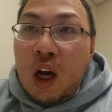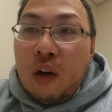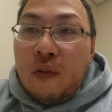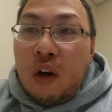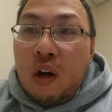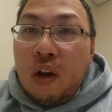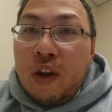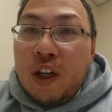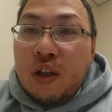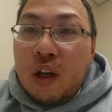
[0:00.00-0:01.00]
Out of all
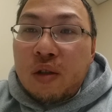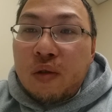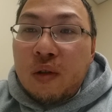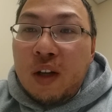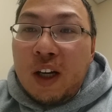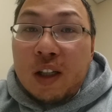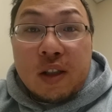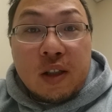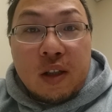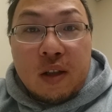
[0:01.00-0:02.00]
the
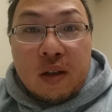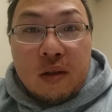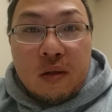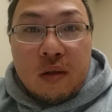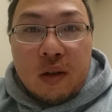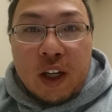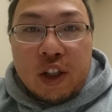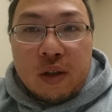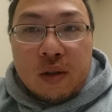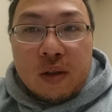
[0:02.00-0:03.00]
industrialized
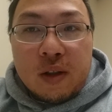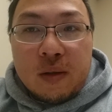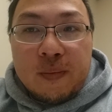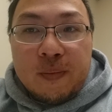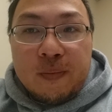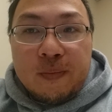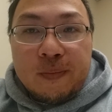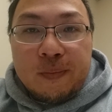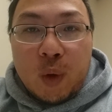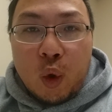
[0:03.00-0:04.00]
nations,
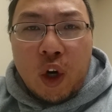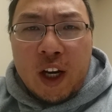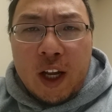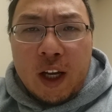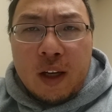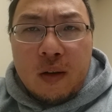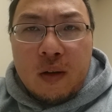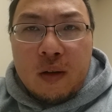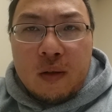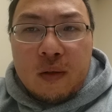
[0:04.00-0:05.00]
the Great Eight,
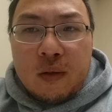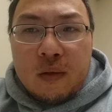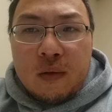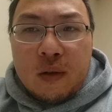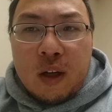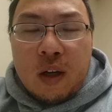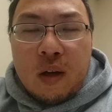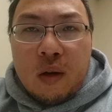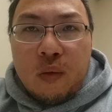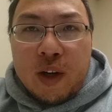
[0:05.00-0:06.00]

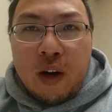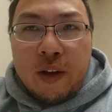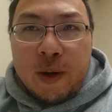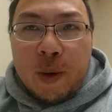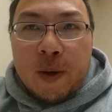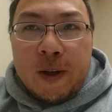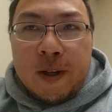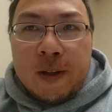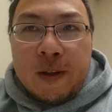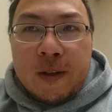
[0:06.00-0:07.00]
we are the
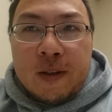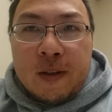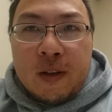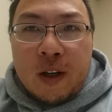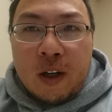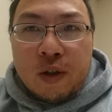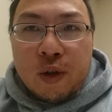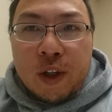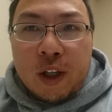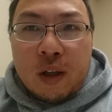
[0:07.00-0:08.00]
only
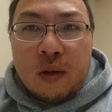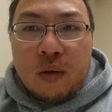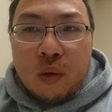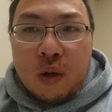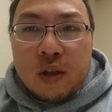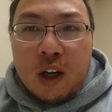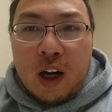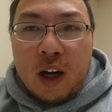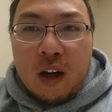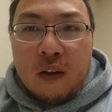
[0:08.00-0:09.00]
country who does
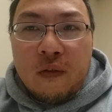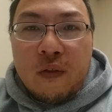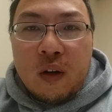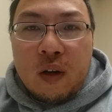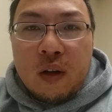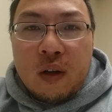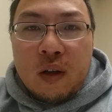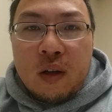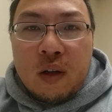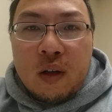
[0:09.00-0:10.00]
not have
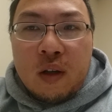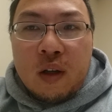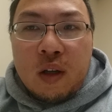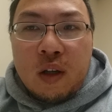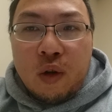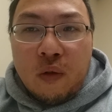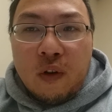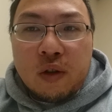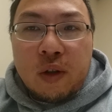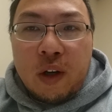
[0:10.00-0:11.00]

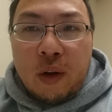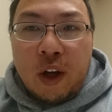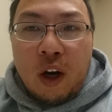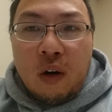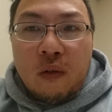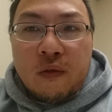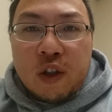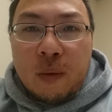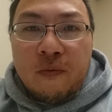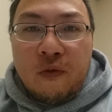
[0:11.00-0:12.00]
universal health care of
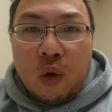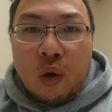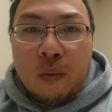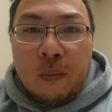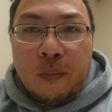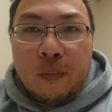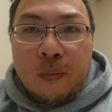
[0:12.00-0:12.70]
some form.